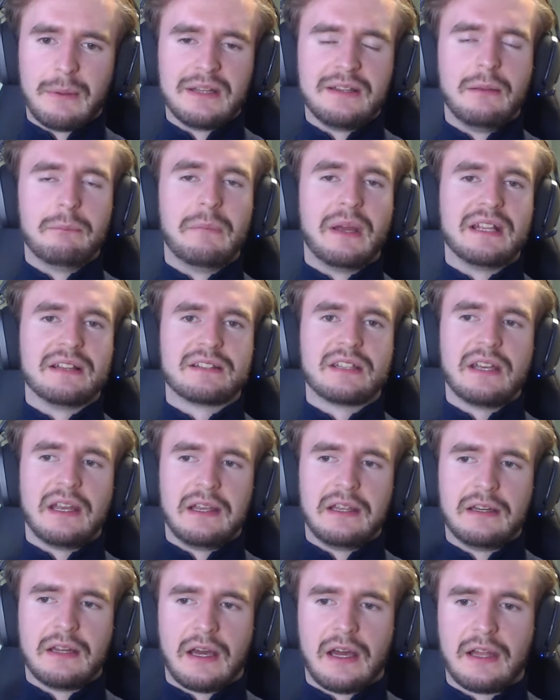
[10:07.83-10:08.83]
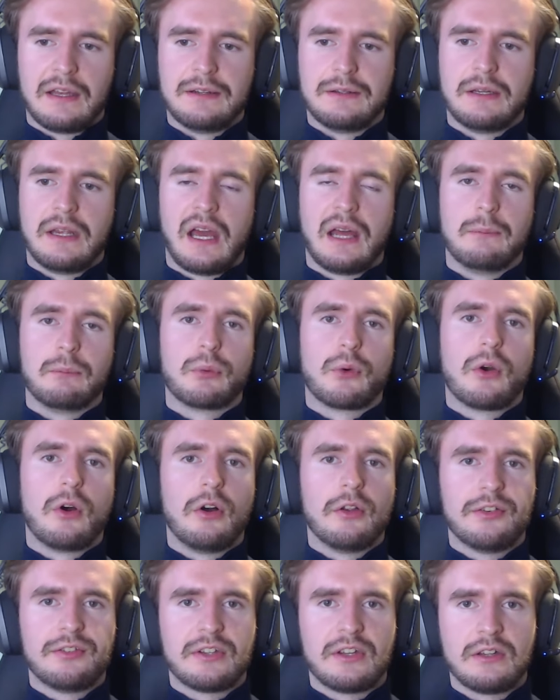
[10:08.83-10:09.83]
maintain and
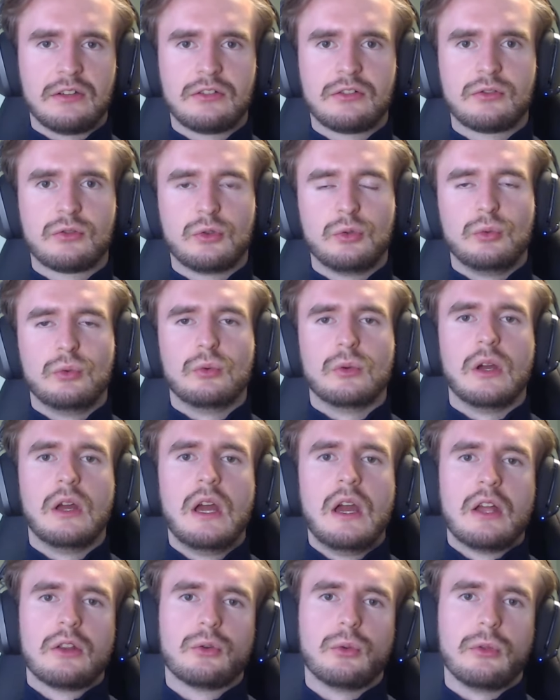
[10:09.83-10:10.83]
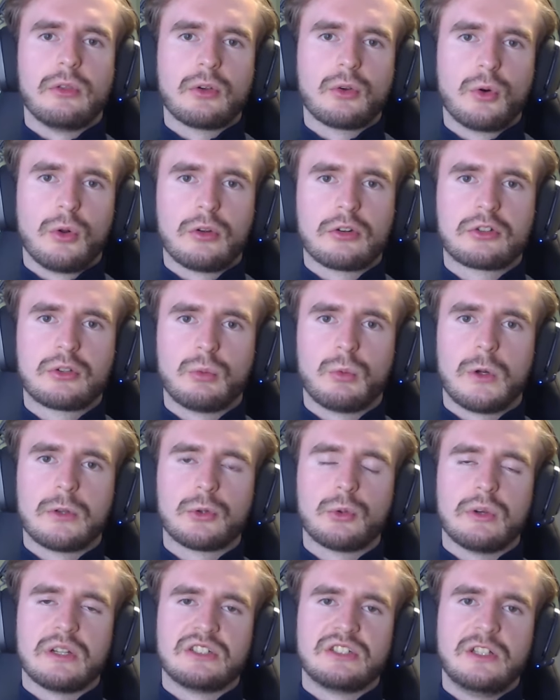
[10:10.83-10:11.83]
process to the goals you want to
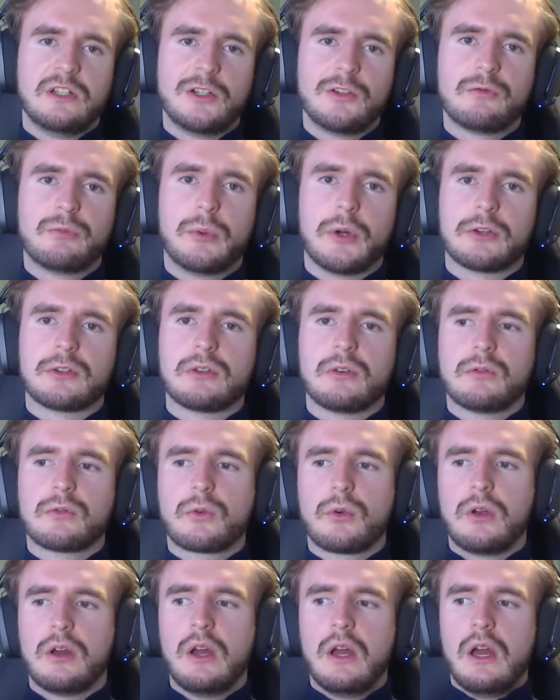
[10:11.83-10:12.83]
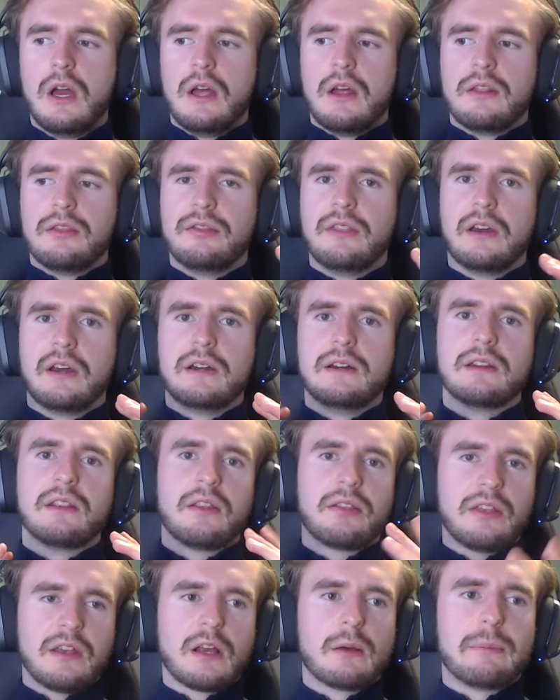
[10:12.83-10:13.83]
achieve. But the
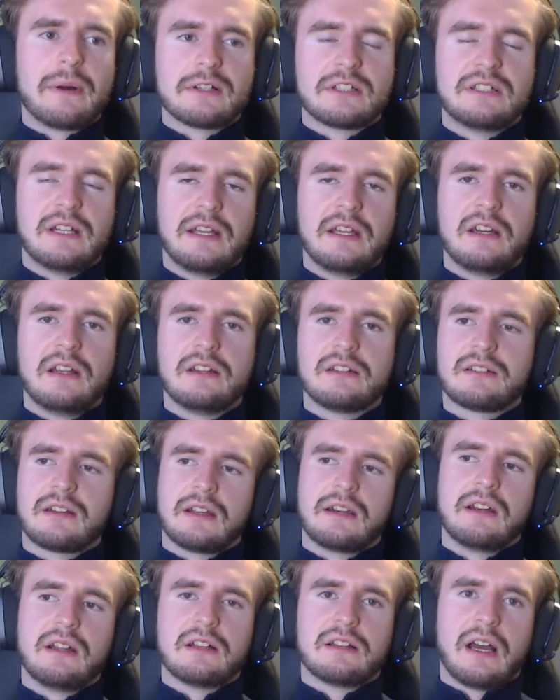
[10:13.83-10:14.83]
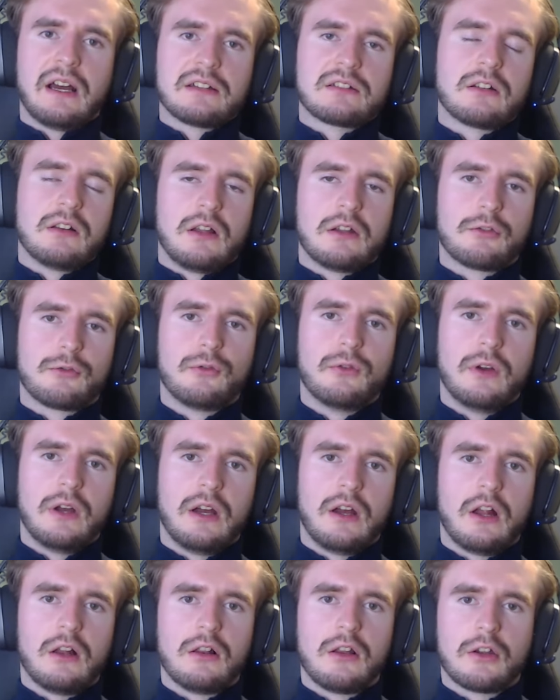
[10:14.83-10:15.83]
thing about data is that it has a
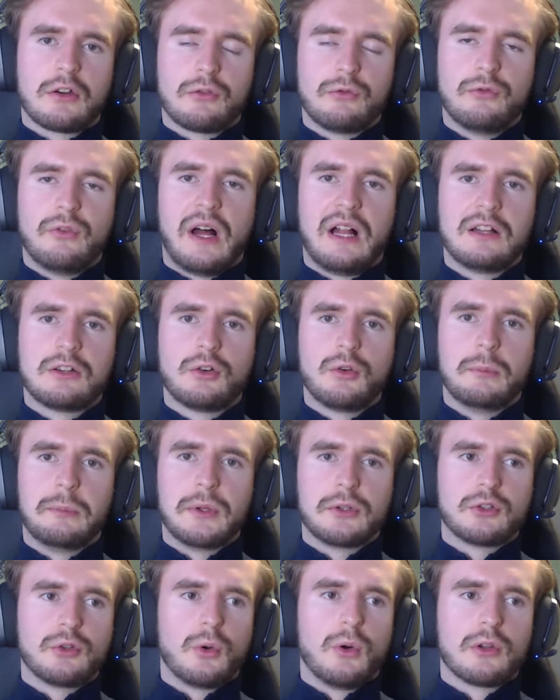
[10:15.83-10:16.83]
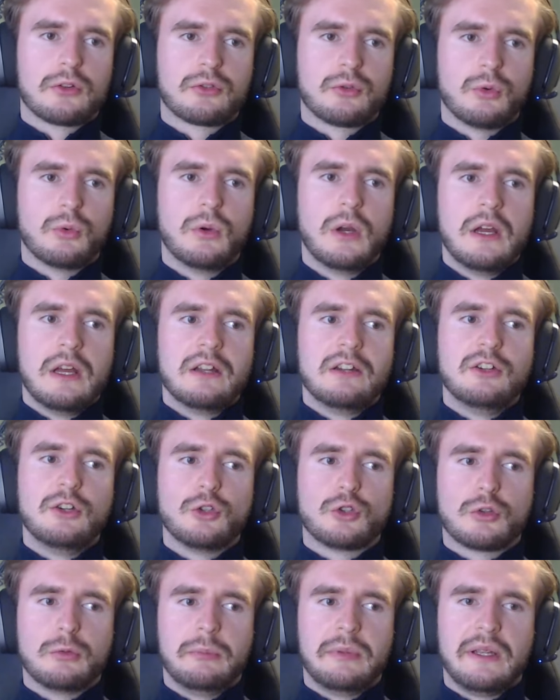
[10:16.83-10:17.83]
lot of value, but you also need
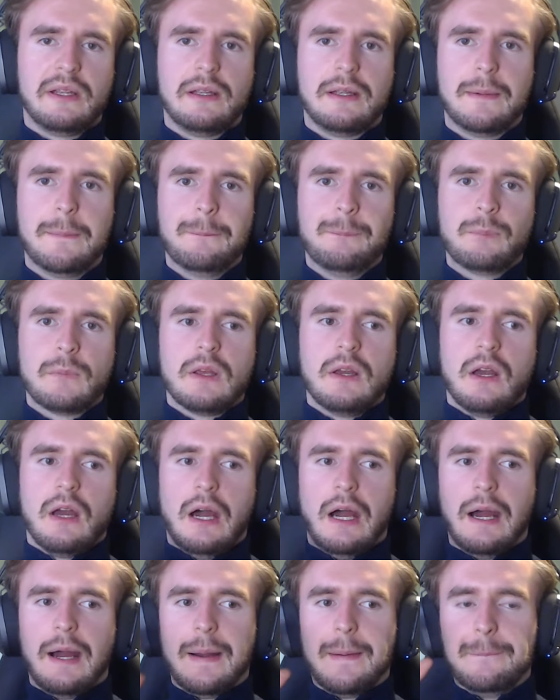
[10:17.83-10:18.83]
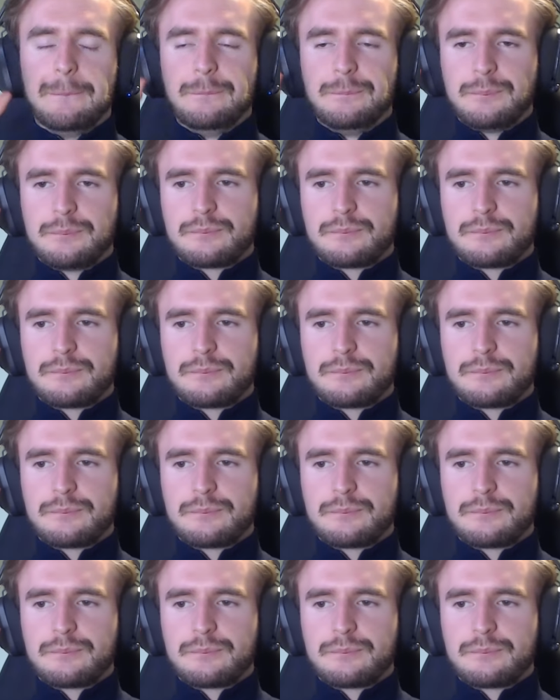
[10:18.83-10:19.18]
to be um,